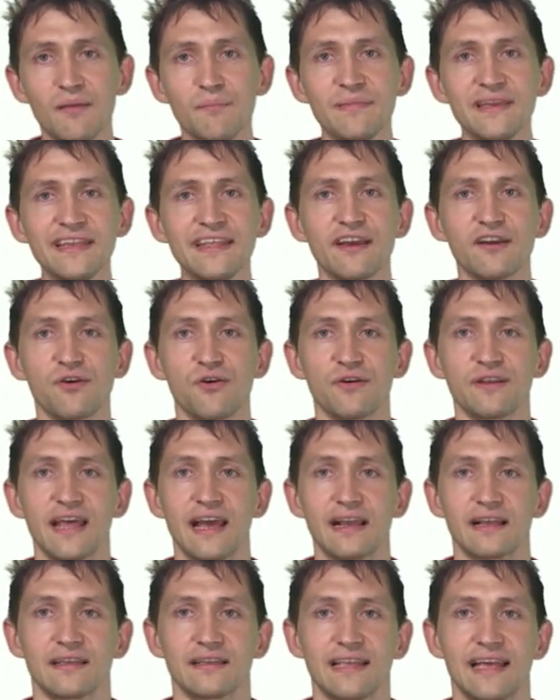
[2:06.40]
Media
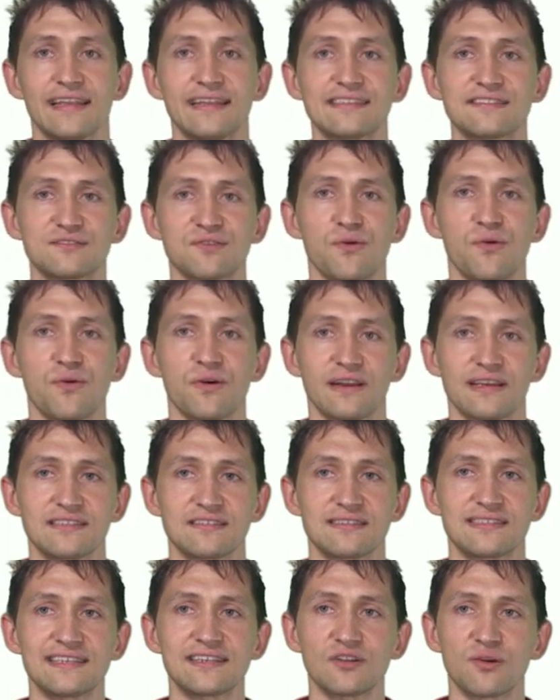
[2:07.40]
codec, at its core, is
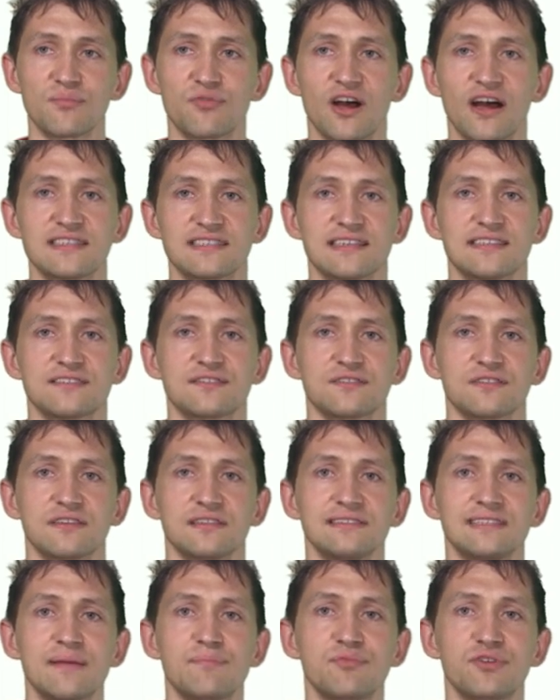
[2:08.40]
a signal
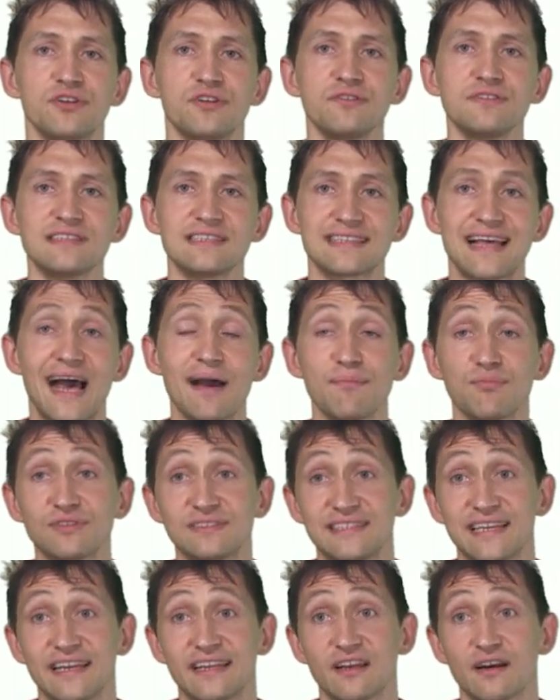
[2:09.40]
processor that produces
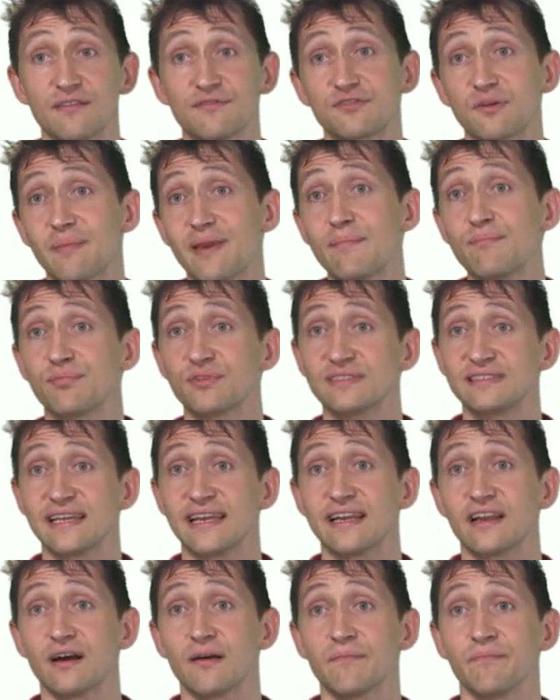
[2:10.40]
output data from input
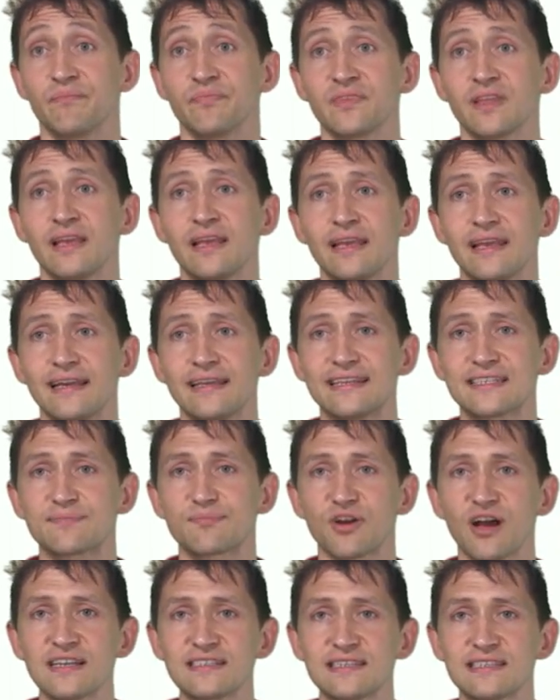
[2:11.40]
data. It is
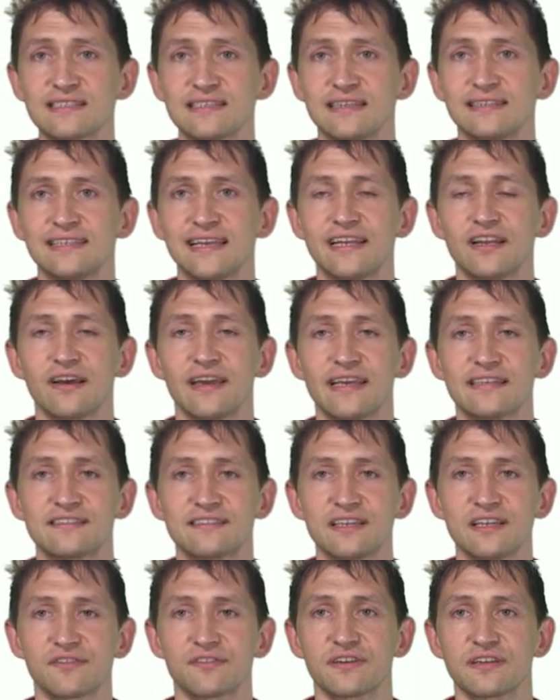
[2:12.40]
processing data
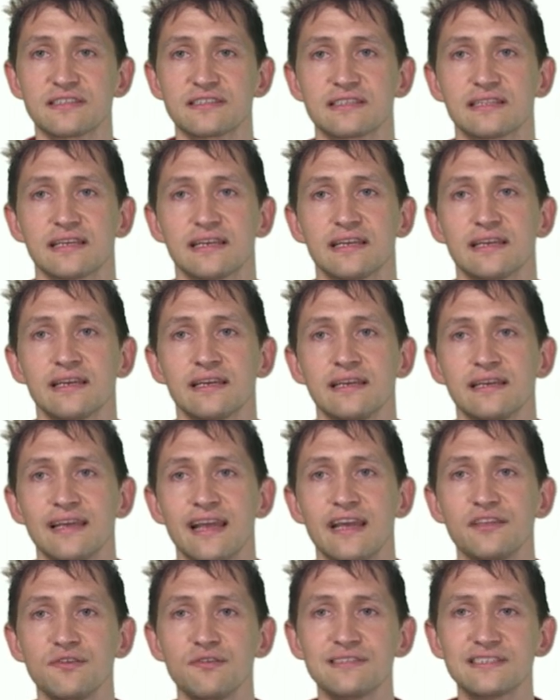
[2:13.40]
asynchronously
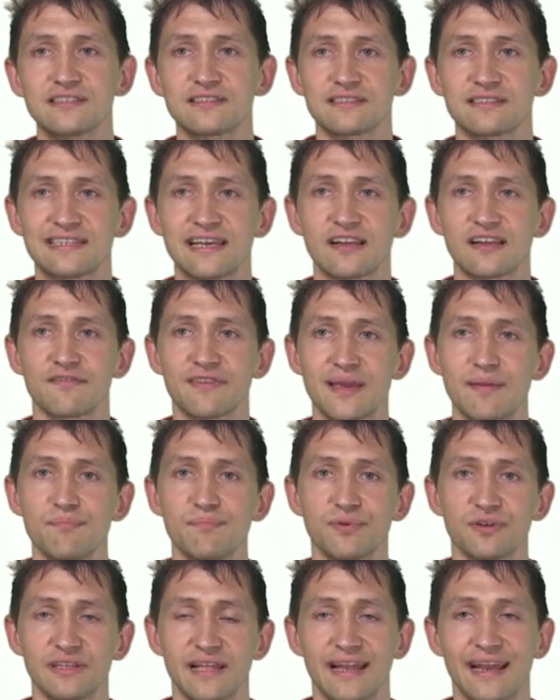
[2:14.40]
and uses a set of
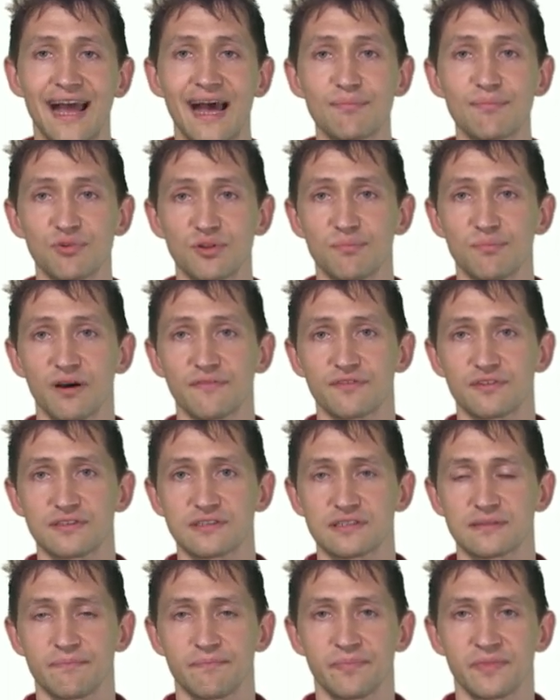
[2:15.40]
input and output
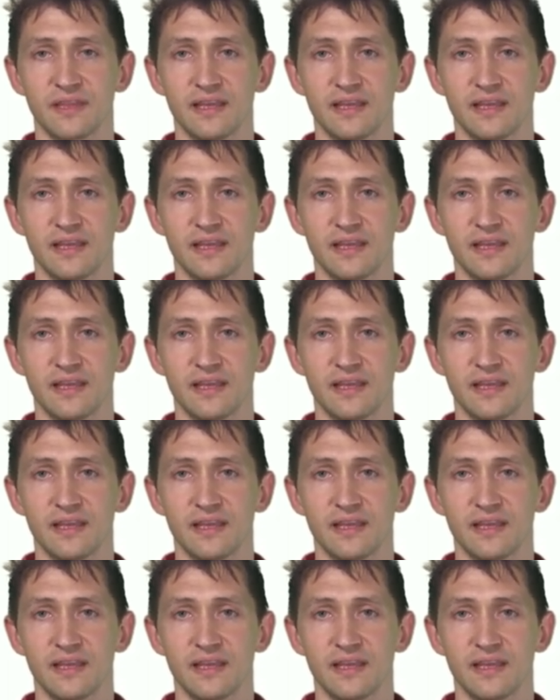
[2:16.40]
buffers.